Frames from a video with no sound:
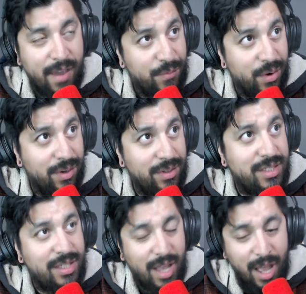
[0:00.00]
for
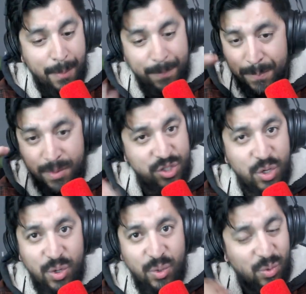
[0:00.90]
us, I've
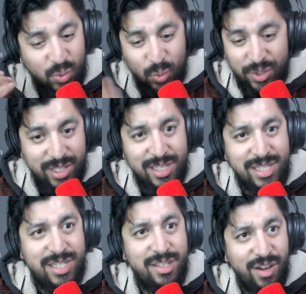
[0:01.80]
continued doing this
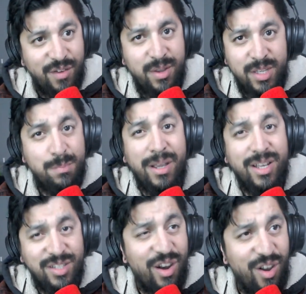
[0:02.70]
stuff just
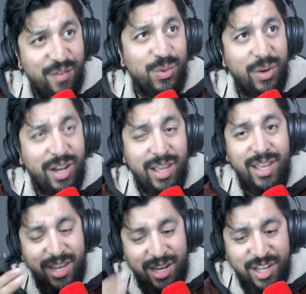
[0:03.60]
because I love doing it,
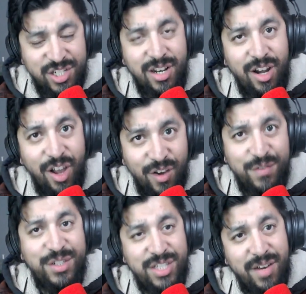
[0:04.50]
and I love
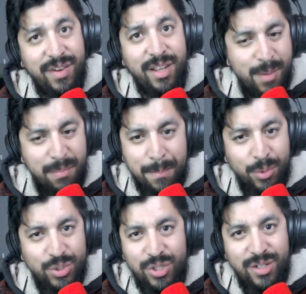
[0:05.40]
sharing my
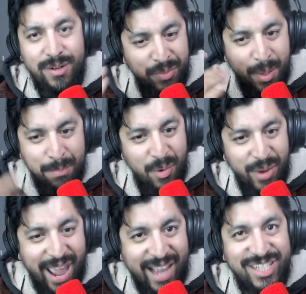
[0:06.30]
booster, my
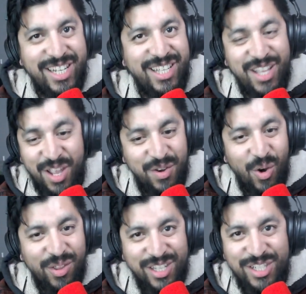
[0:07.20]
reaction, and
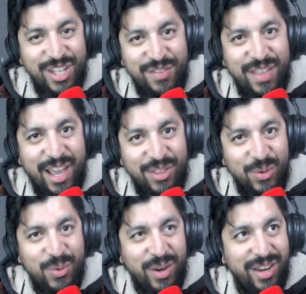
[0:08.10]
all this stuff that I
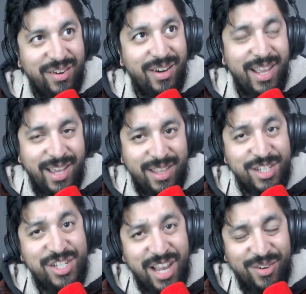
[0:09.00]
do right here in
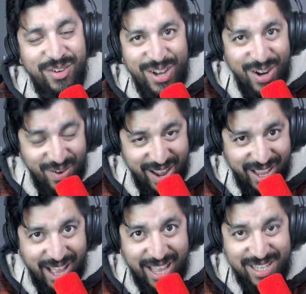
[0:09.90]
this channel. All right,
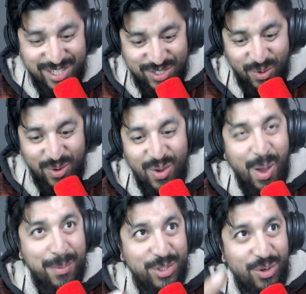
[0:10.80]
guys, so I'm
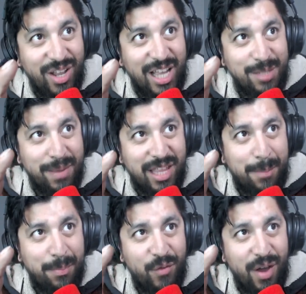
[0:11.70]
gonna show you guys my
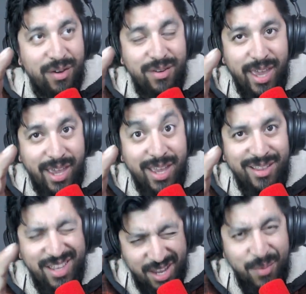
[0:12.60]
deck profile, and here